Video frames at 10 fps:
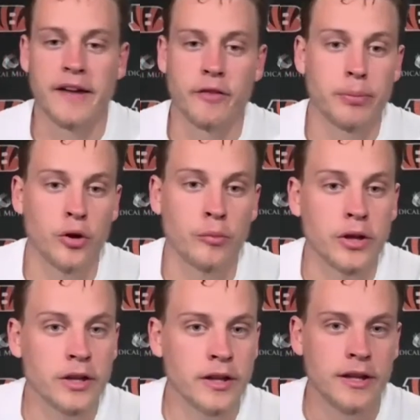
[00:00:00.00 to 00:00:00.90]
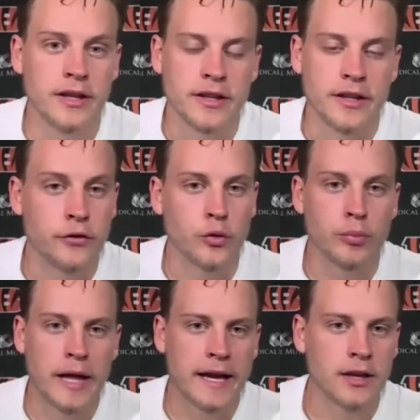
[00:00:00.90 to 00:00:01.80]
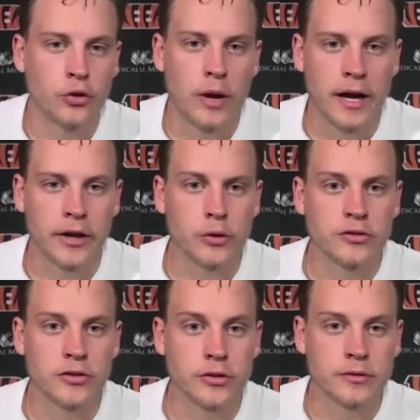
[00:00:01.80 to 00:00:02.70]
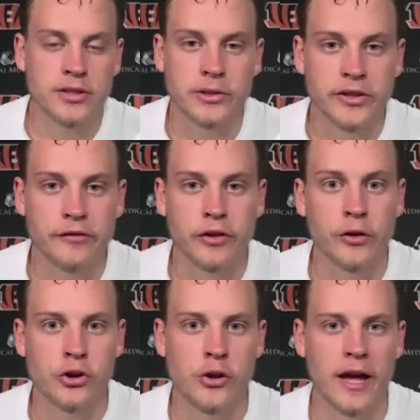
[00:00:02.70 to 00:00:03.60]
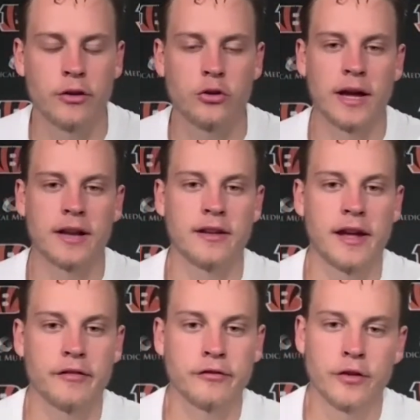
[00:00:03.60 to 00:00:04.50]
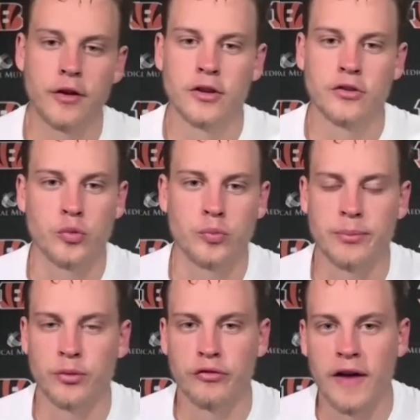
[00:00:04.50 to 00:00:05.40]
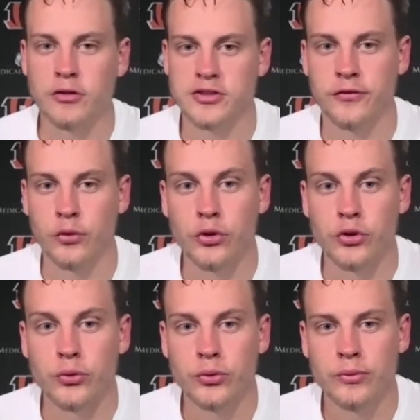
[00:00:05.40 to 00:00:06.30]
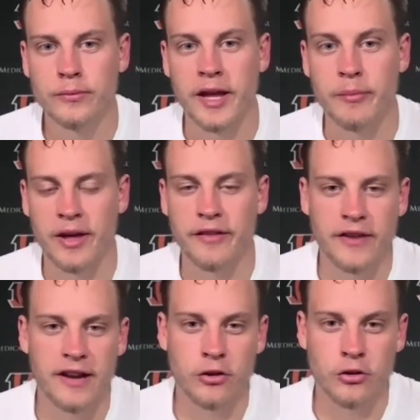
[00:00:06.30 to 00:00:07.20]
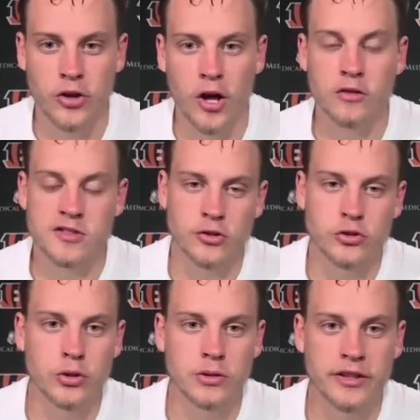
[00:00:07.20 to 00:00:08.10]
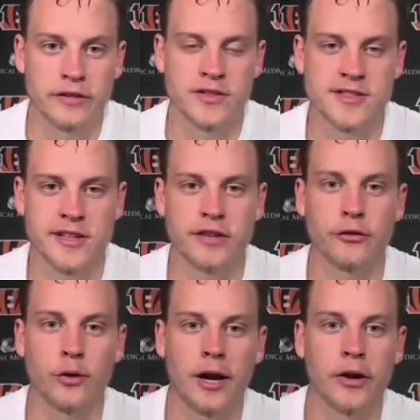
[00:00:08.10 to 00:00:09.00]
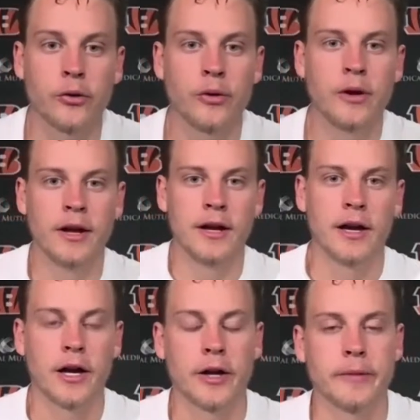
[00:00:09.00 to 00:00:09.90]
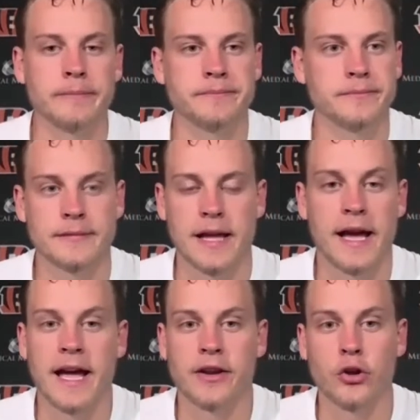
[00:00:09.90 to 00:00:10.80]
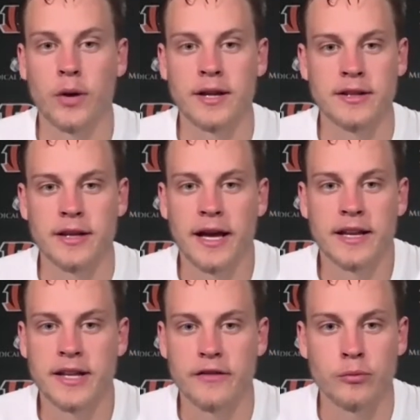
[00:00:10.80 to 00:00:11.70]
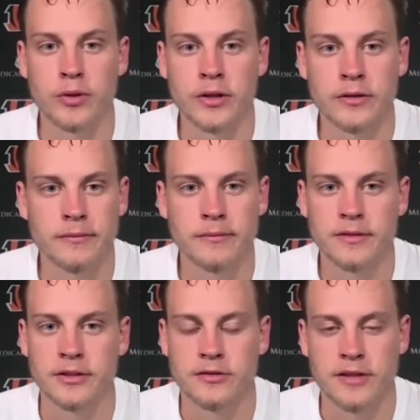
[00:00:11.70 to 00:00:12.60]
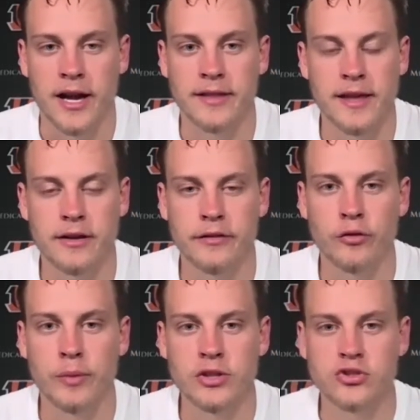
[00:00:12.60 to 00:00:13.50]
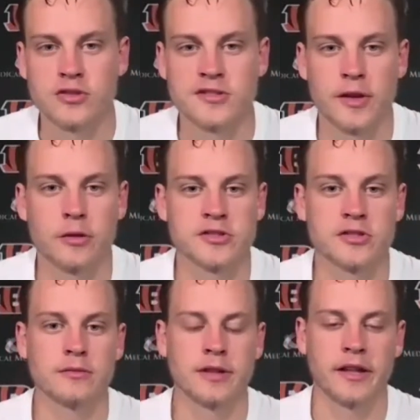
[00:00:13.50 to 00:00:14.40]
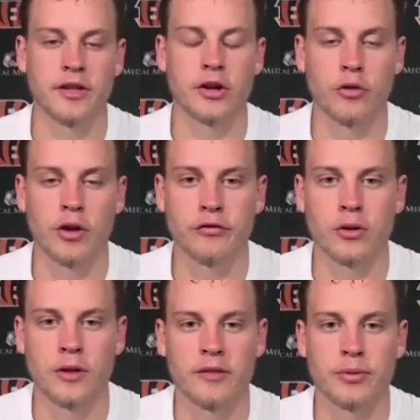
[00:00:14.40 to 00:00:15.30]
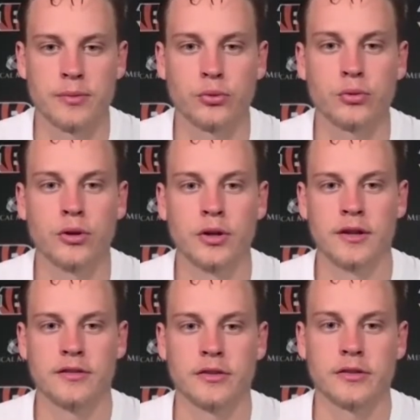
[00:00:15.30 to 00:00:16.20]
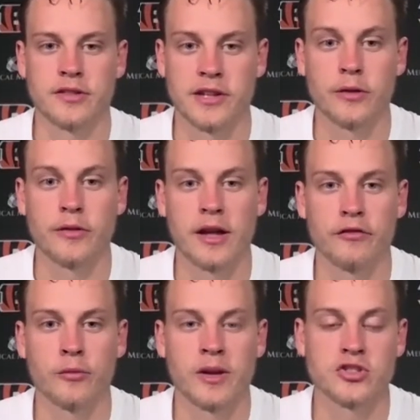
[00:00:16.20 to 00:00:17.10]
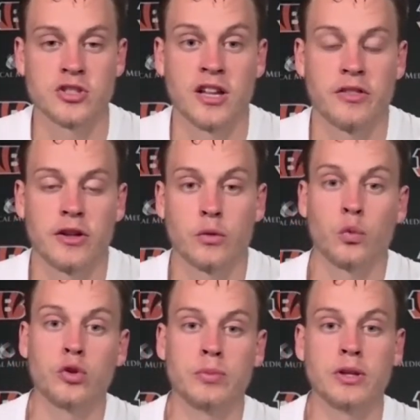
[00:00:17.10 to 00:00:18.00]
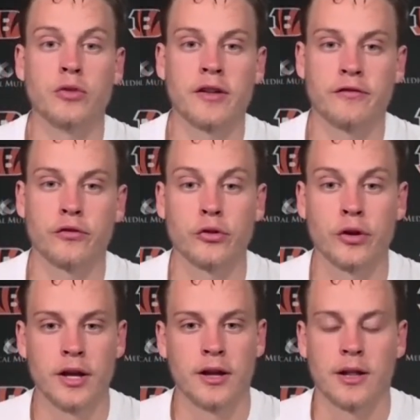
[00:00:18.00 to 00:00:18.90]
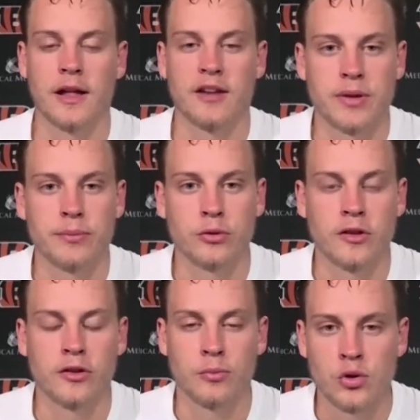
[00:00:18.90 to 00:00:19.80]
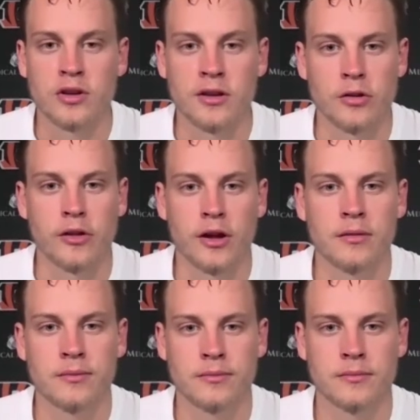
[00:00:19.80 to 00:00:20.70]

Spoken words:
a permit if you were black in Ohio to live here, and how you had to have two people vouch for you and pay $500 so you could live in the state of Ohio. I had no idea. I had never been taught that information, so that was, I think, great for a lot of people to hear that information. I think it would be great for a lot of people in the community to hear that.